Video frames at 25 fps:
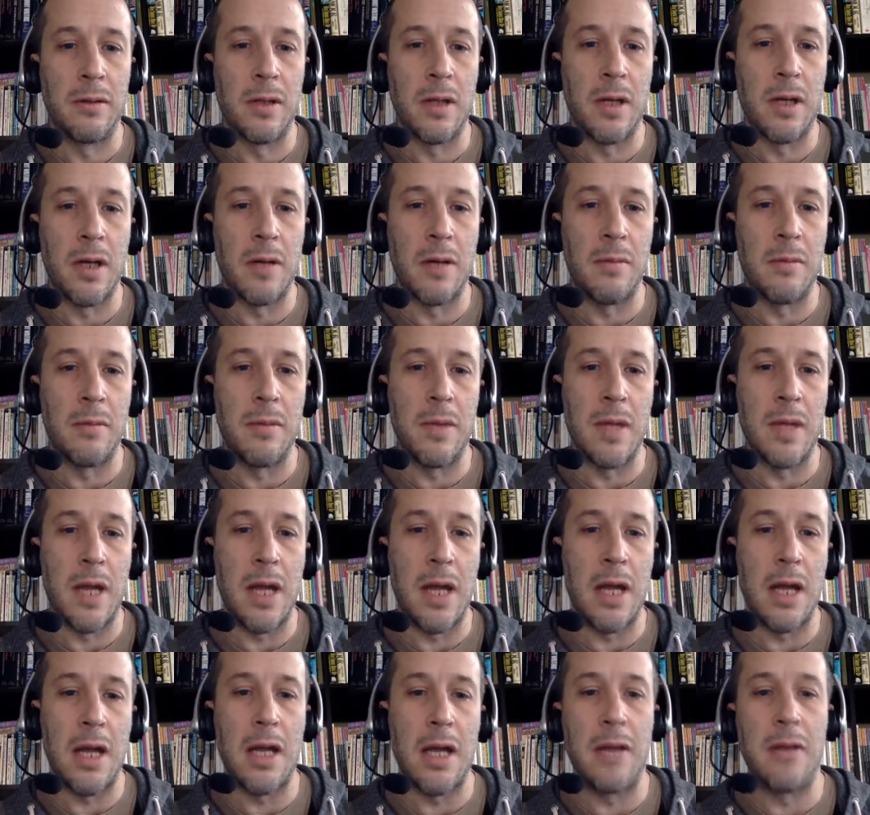And
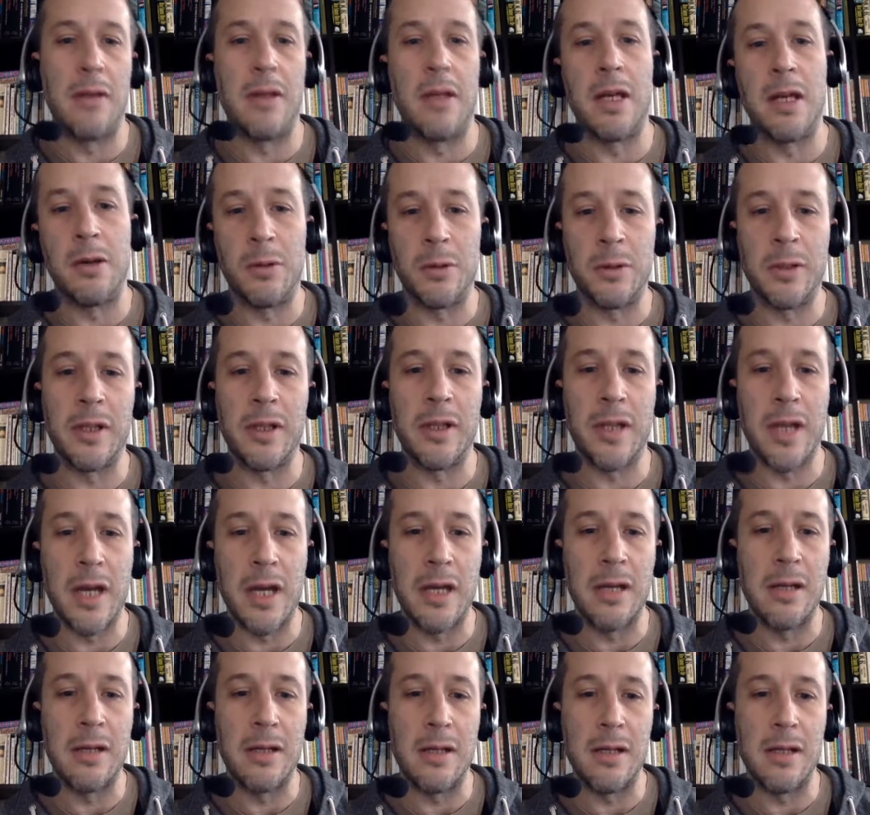then only
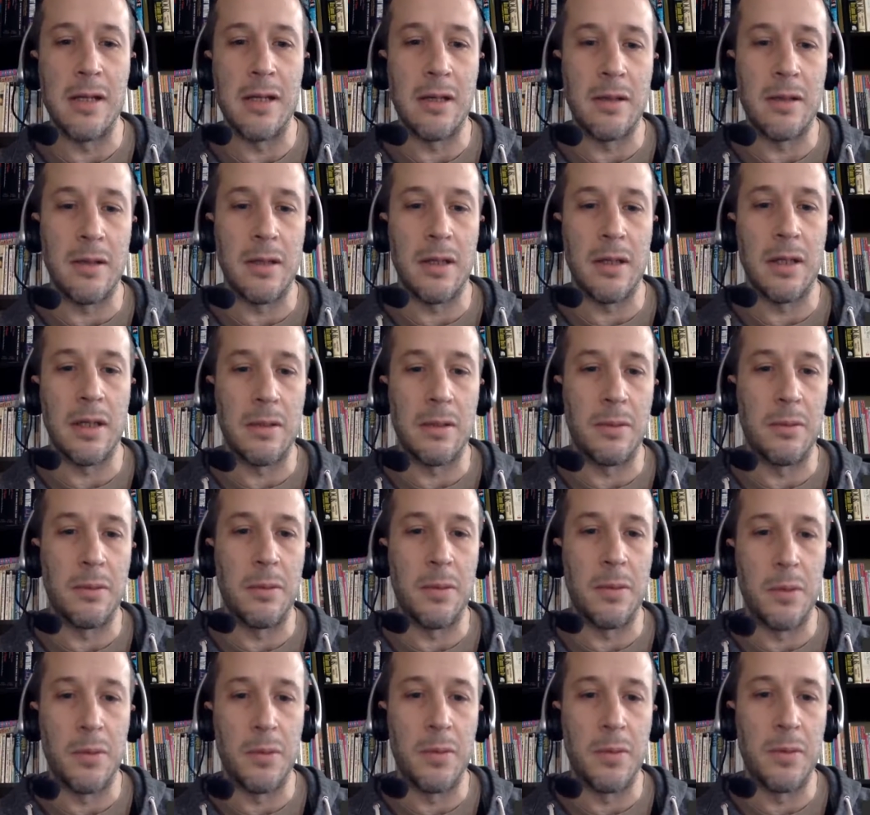then
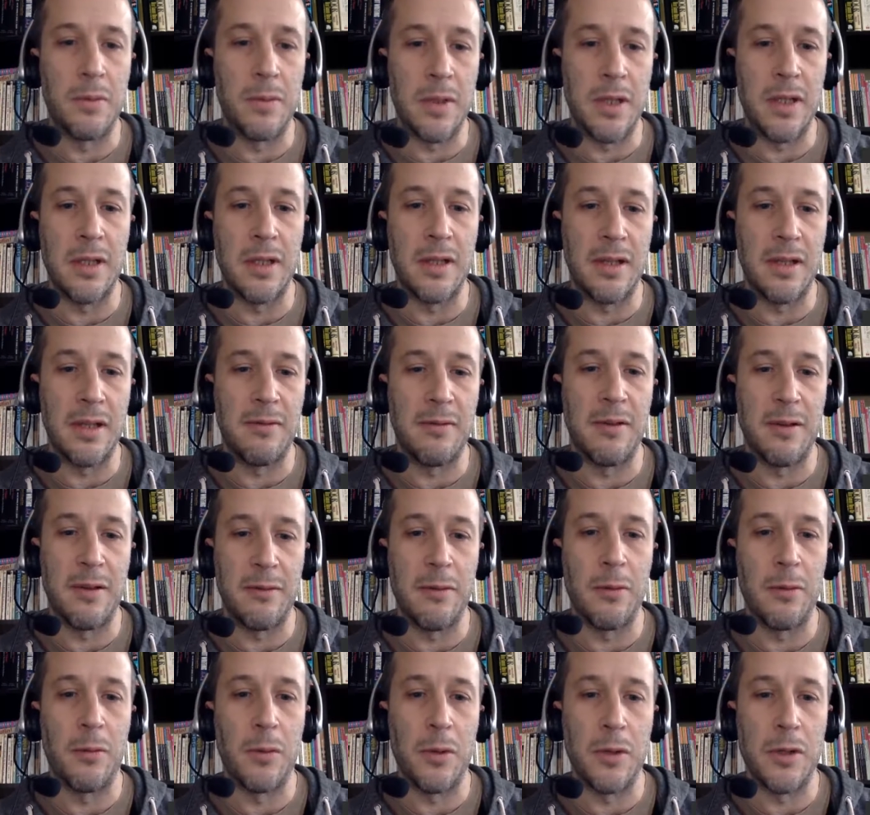would we, if
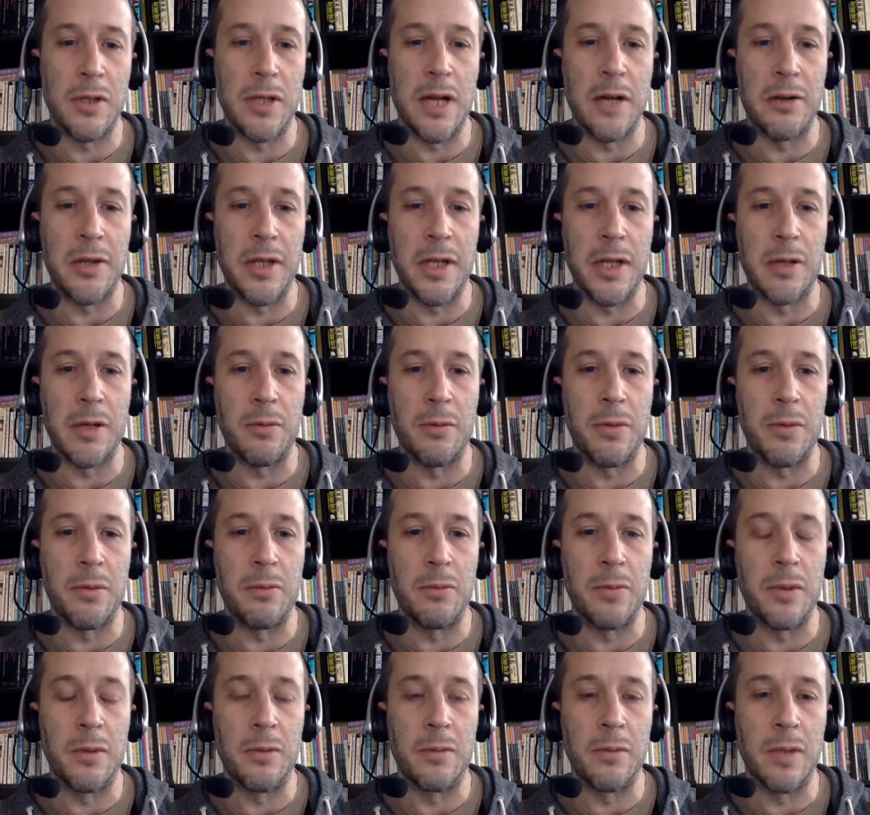it worked out there,
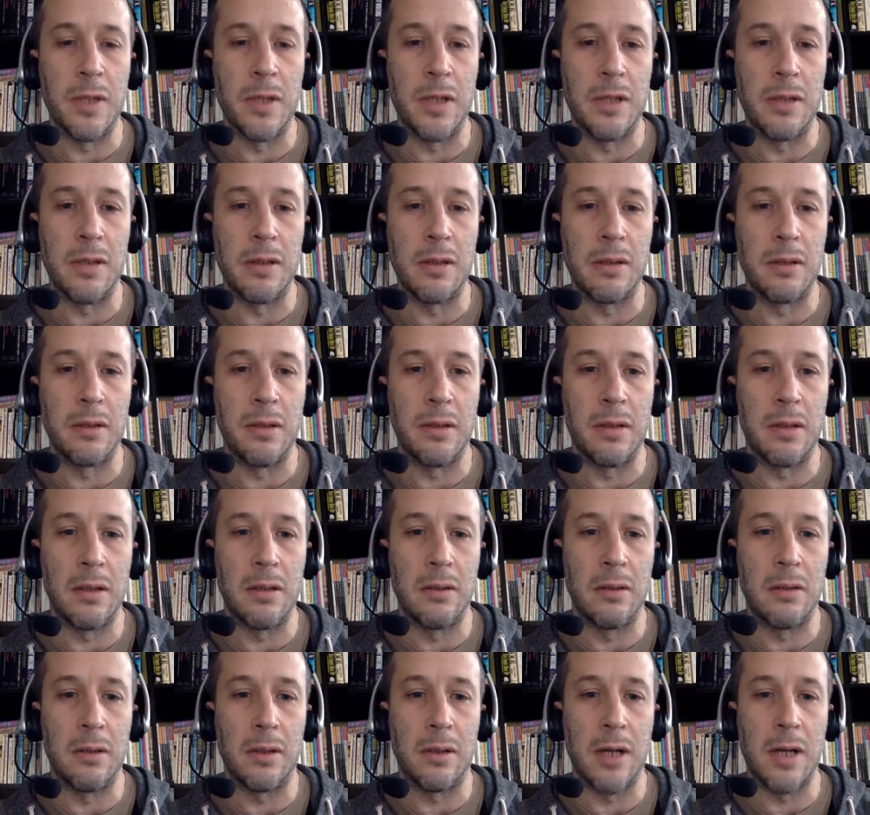would we
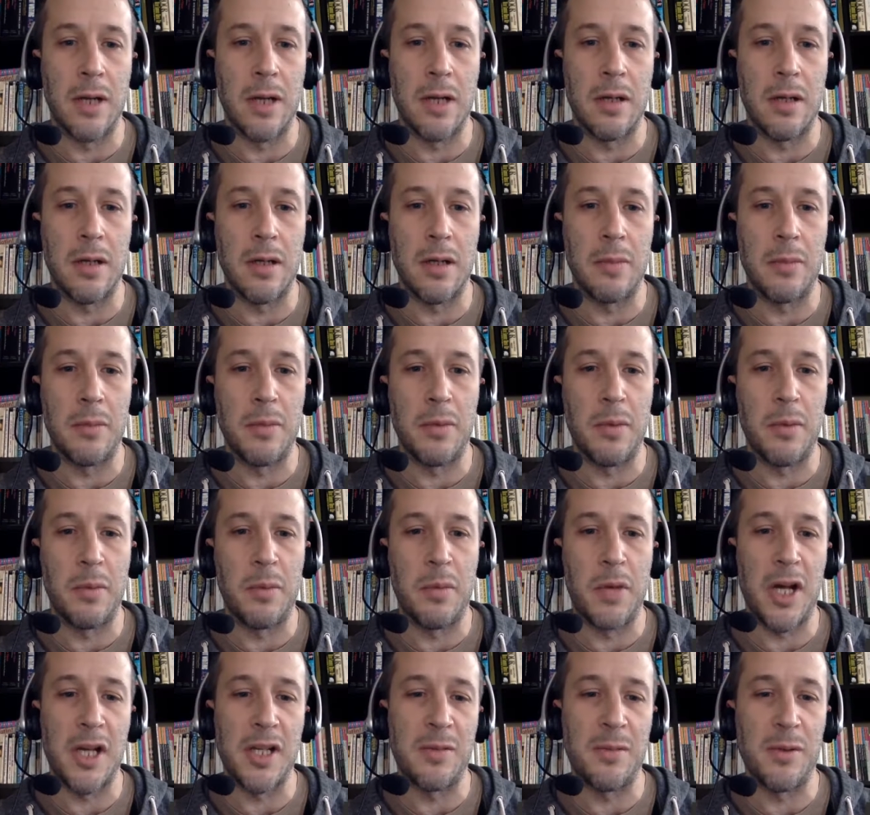look at a
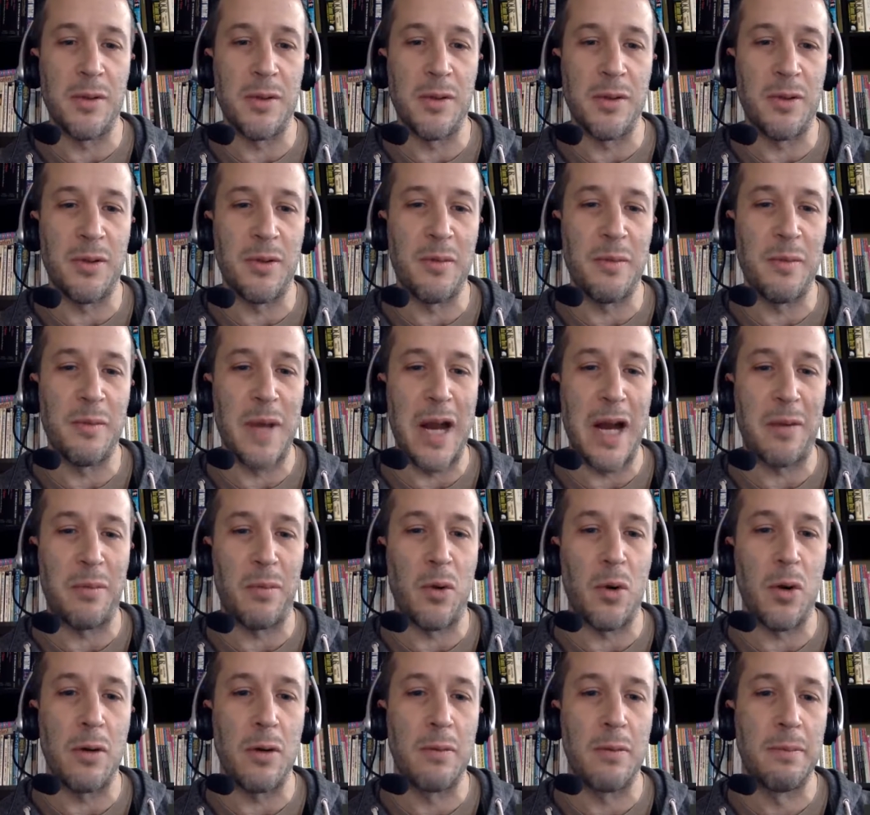possible sort of
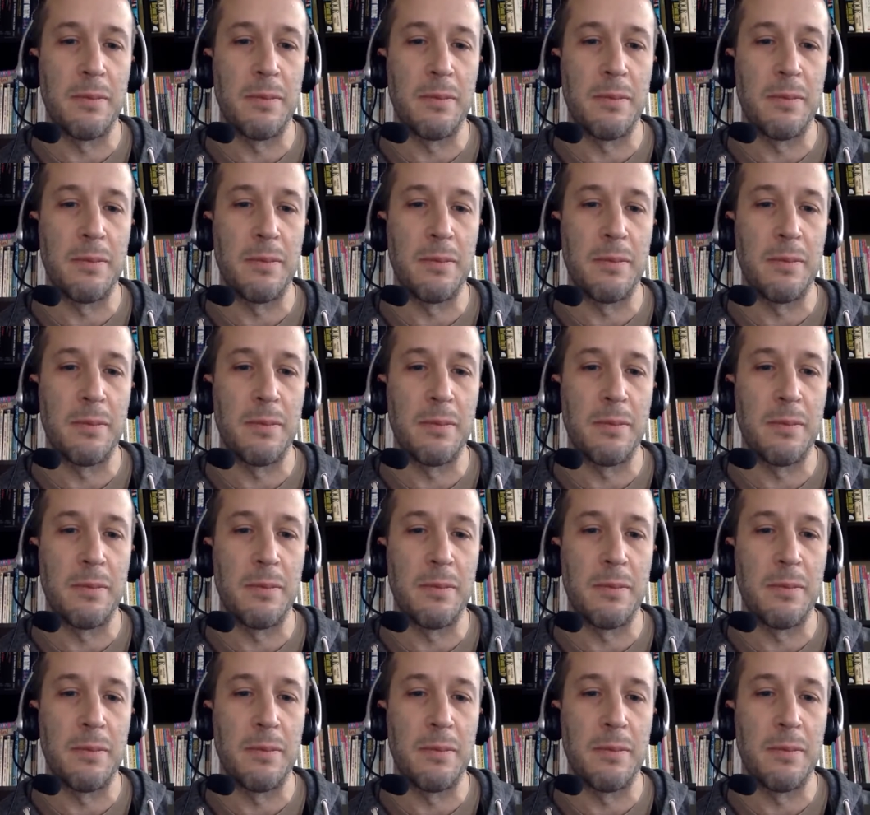backport.